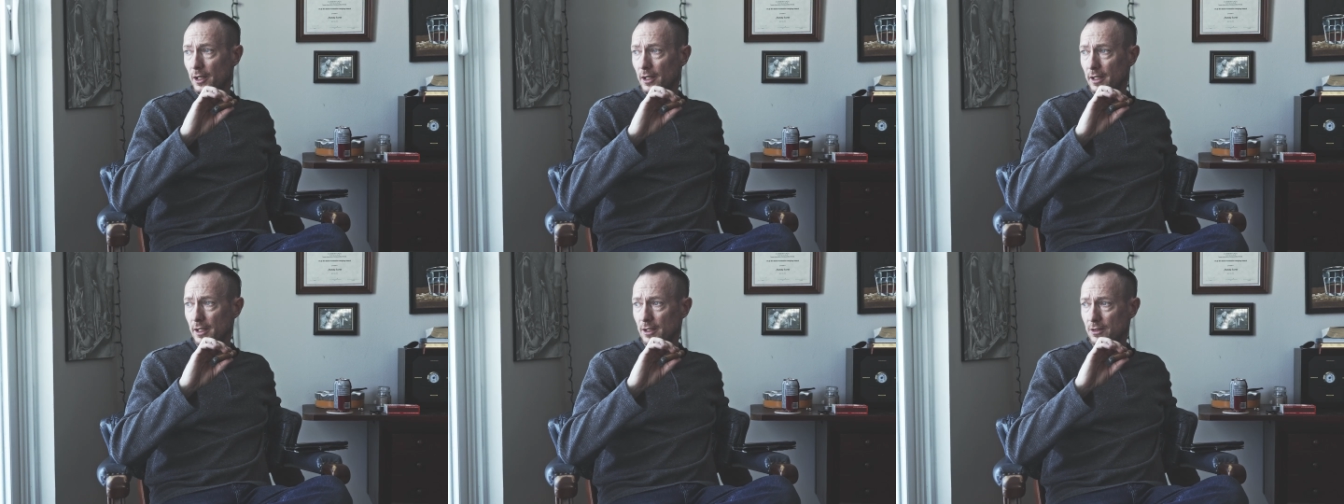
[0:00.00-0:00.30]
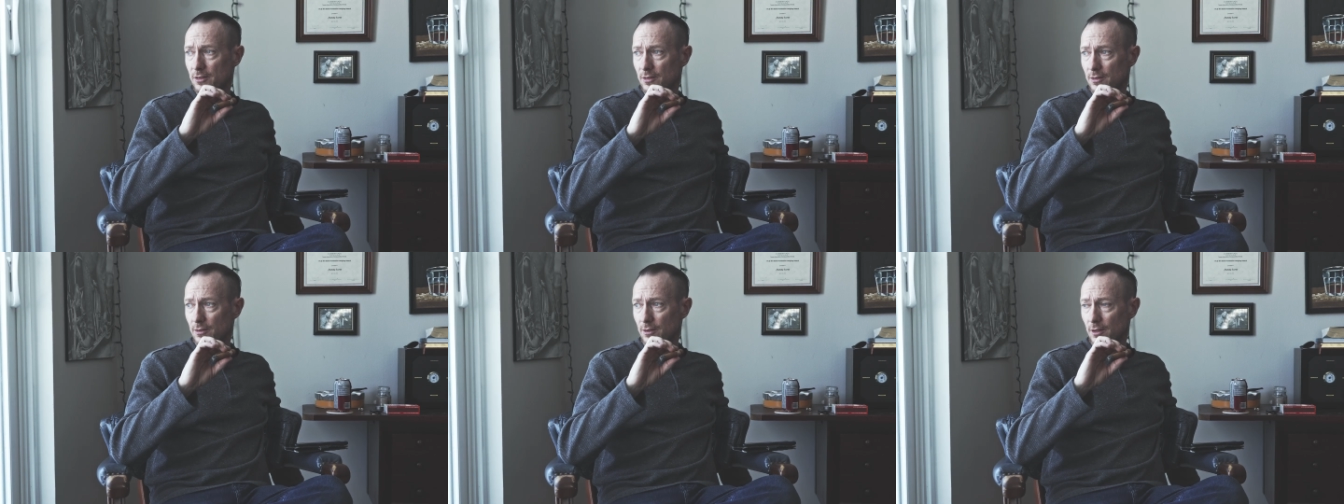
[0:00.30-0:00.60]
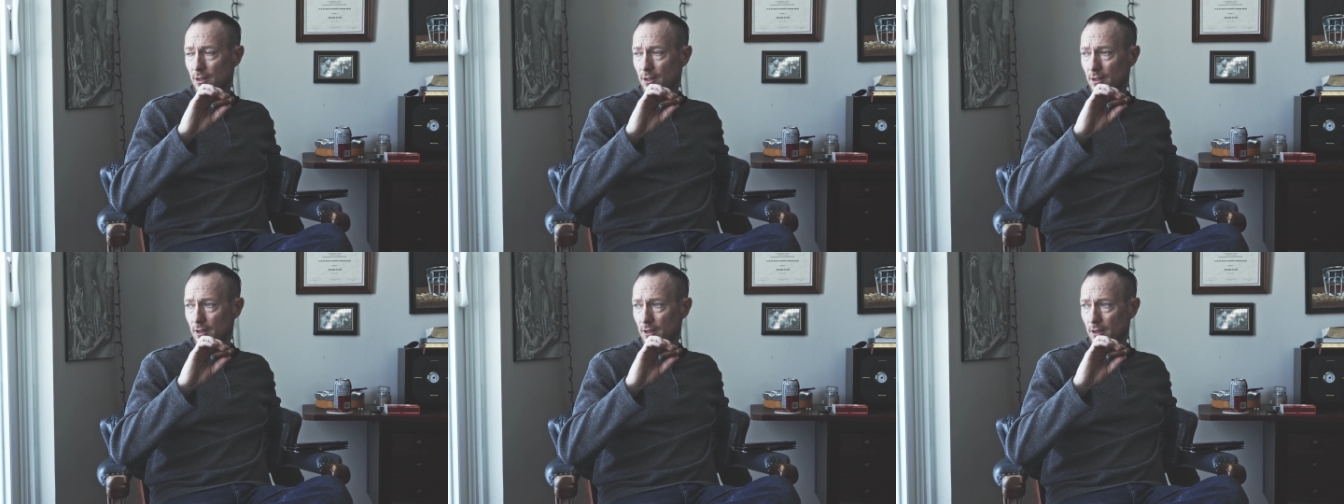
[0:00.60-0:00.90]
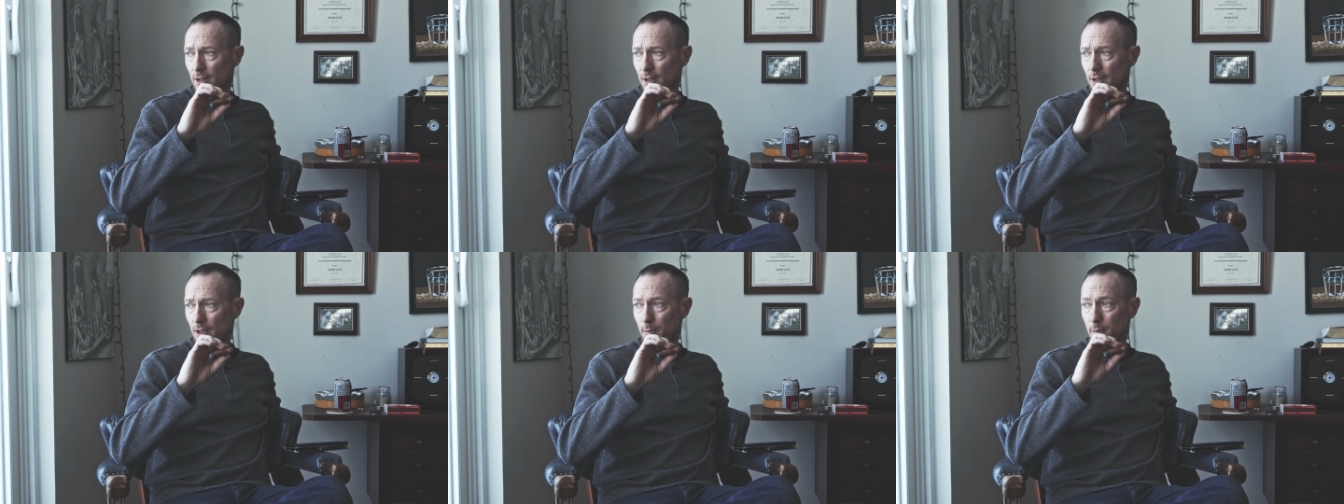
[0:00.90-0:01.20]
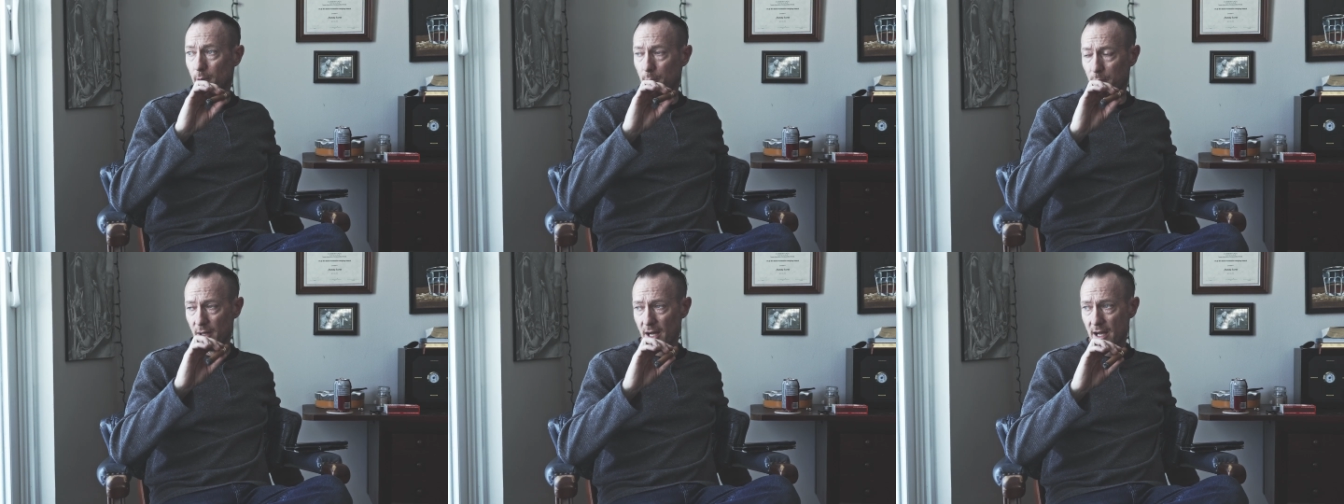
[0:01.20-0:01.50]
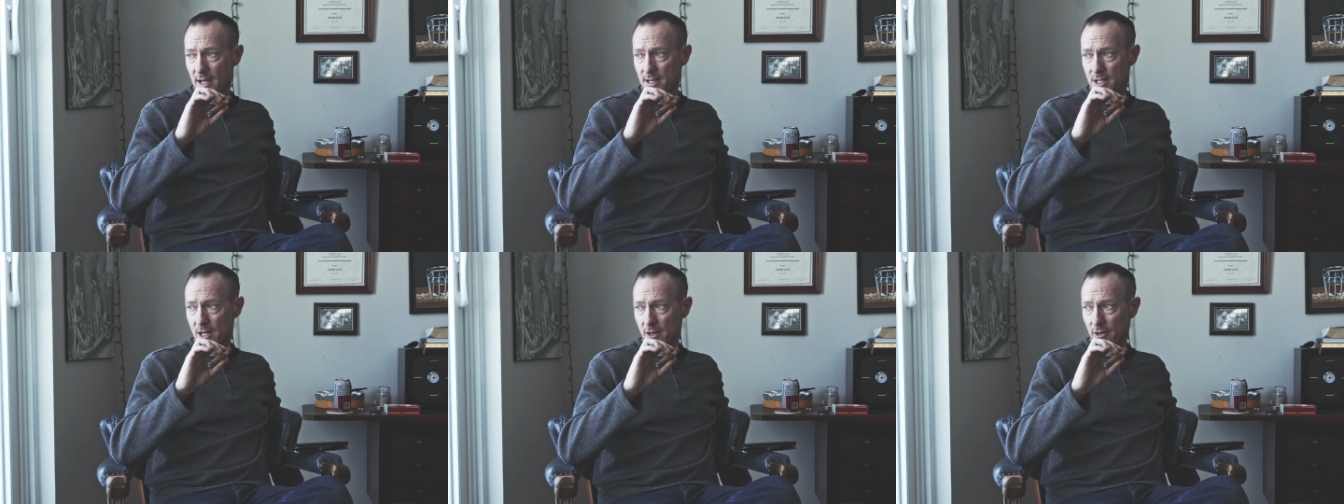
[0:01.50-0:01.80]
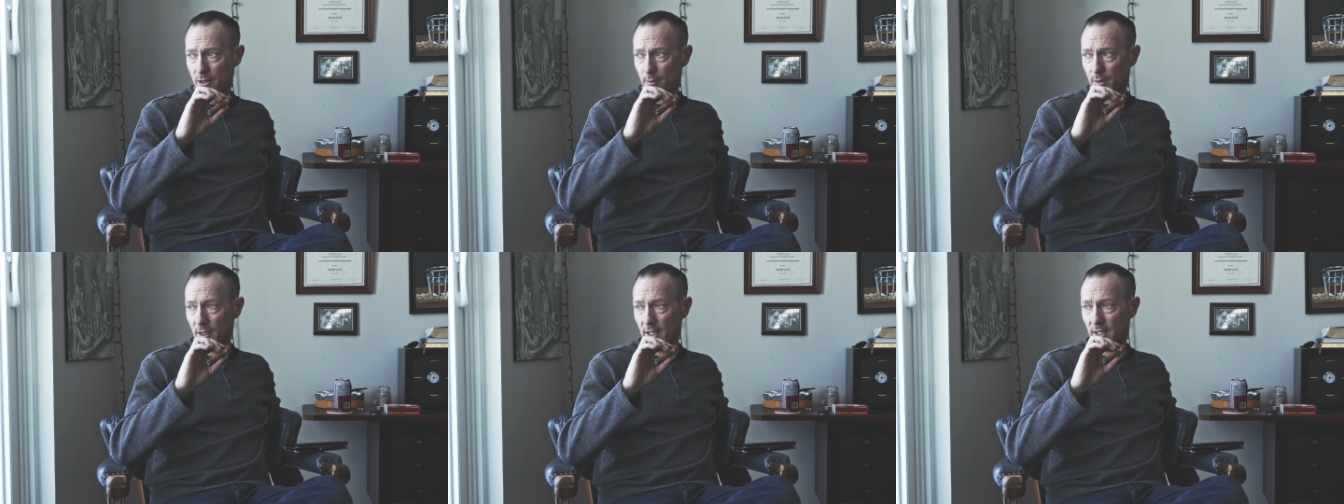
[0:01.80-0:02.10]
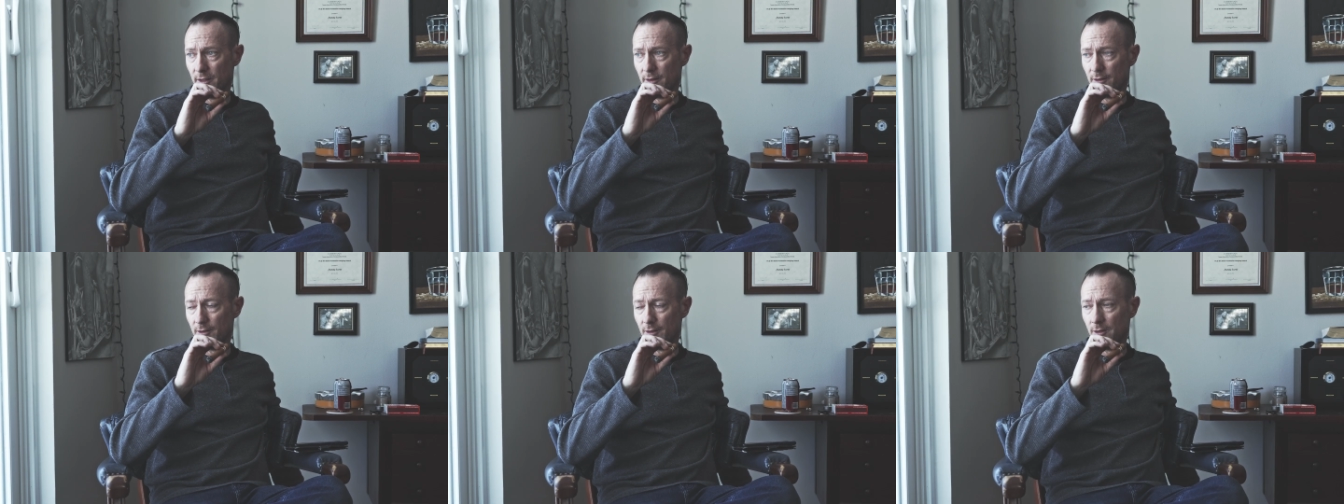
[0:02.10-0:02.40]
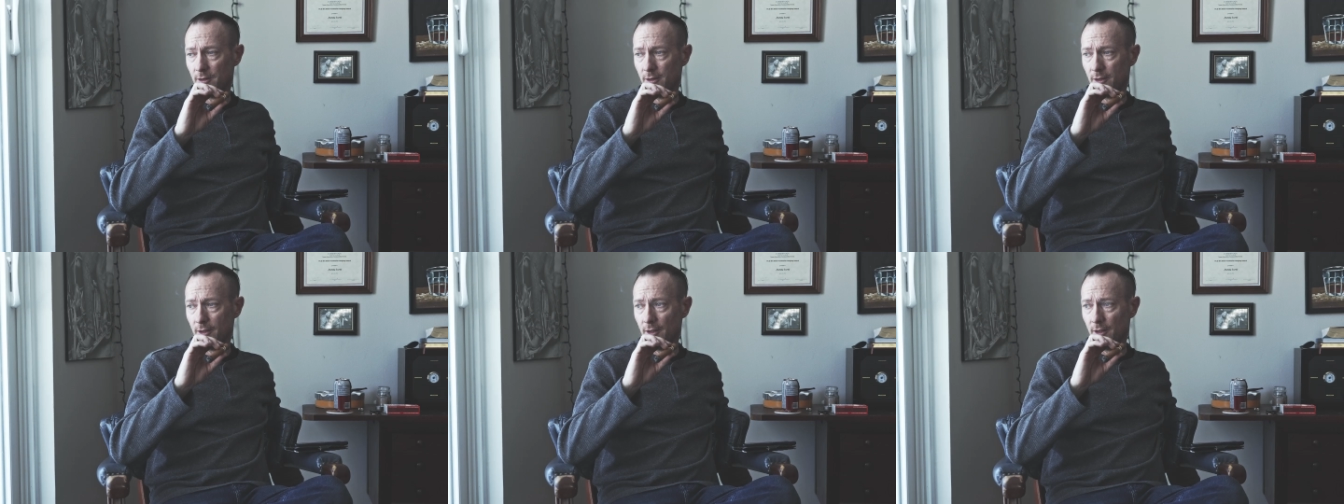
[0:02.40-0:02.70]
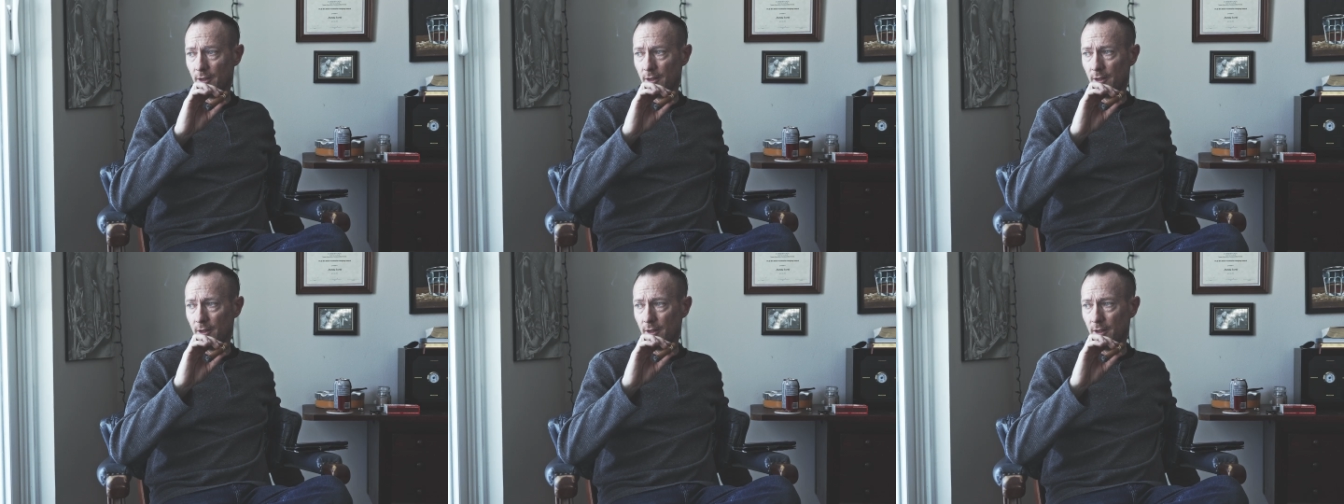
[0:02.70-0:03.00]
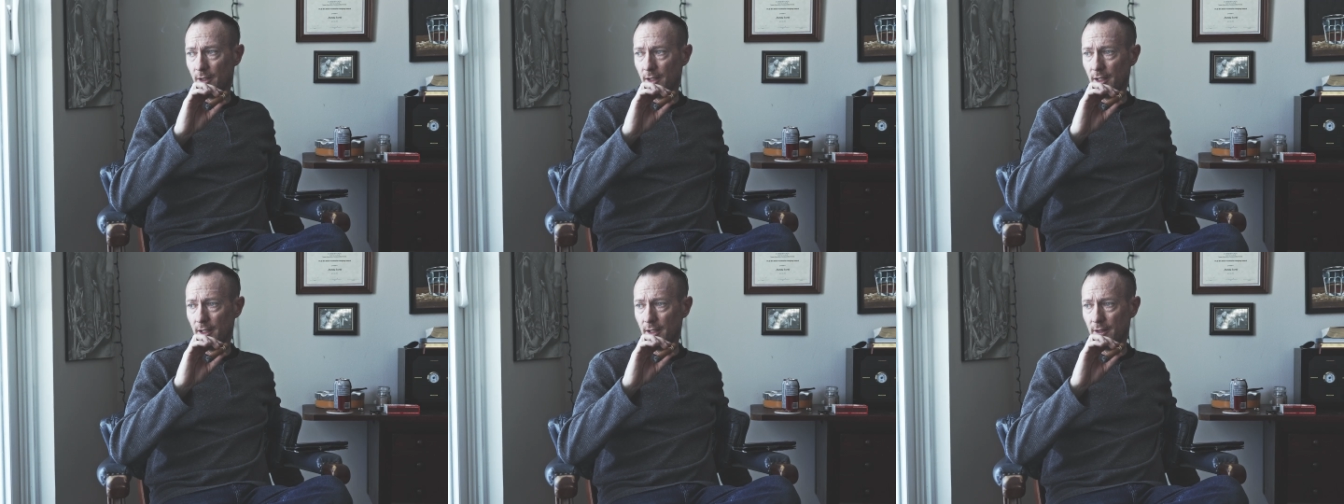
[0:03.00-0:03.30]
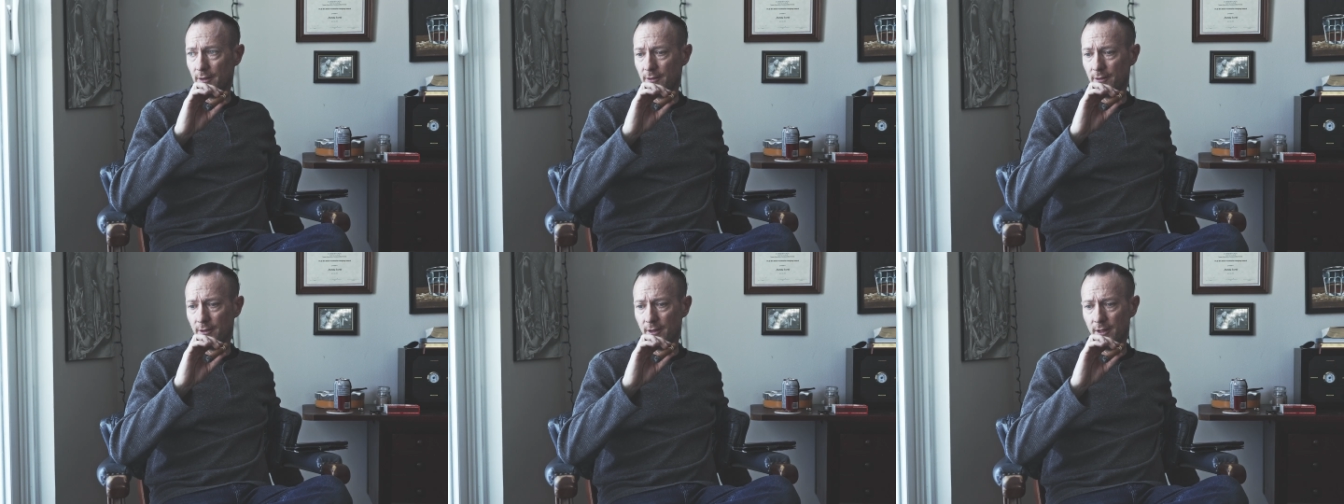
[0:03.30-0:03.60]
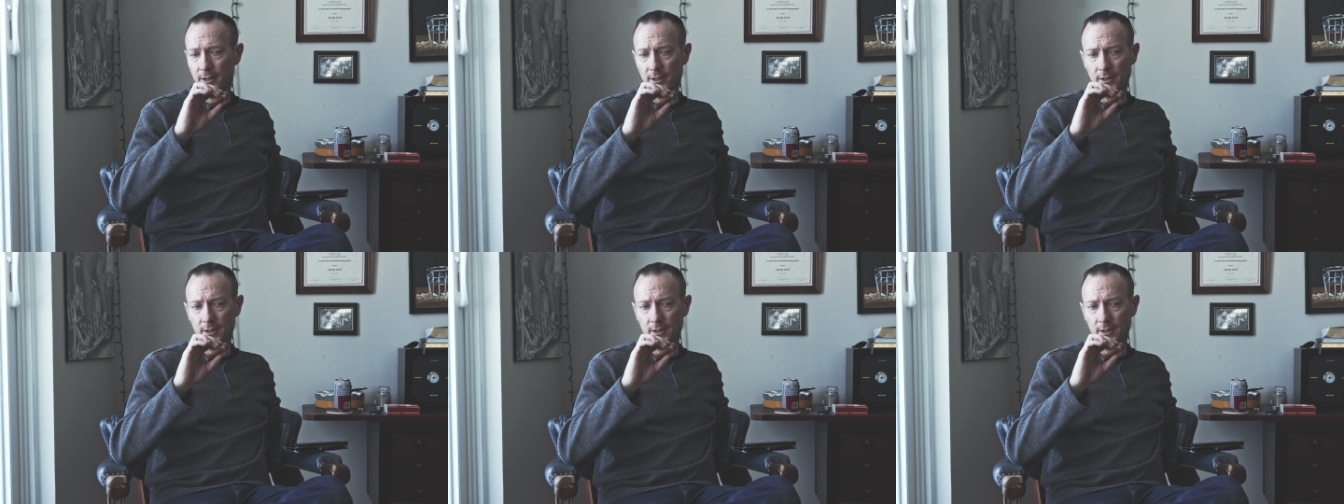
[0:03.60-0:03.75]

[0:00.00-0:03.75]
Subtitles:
It's a proprietary blend, and